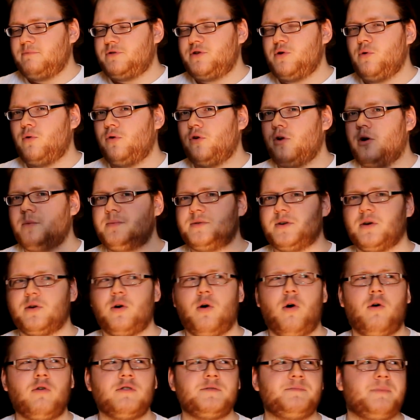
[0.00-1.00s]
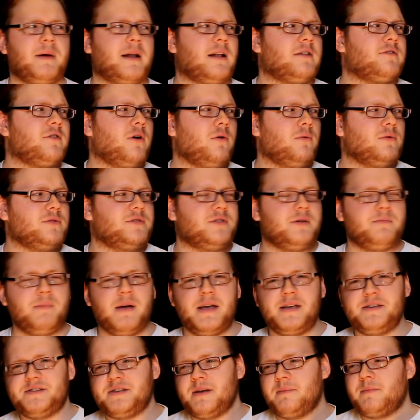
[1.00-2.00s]
Tone knobs on chorus pedals always to
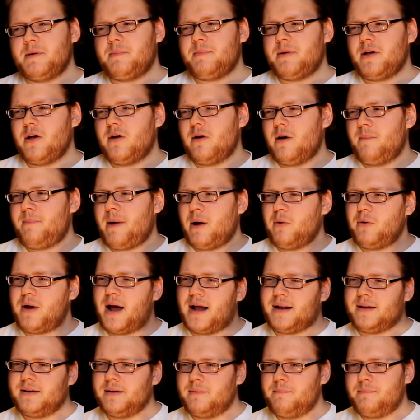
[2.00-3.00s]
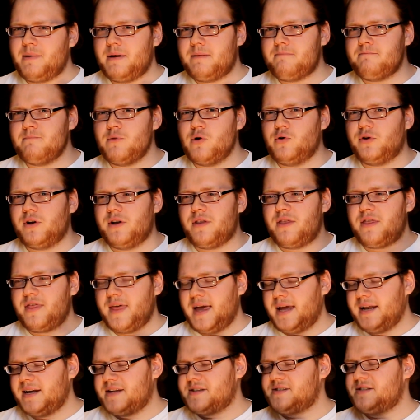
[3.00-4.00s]
me seem to be about adding a bit mud and
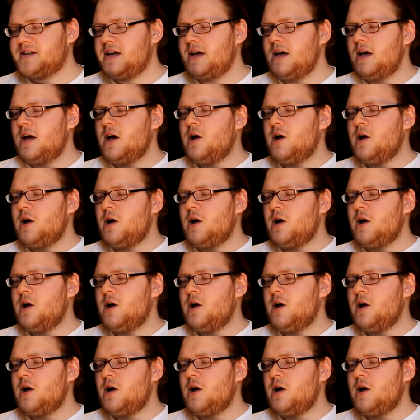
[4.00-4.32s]
thickness,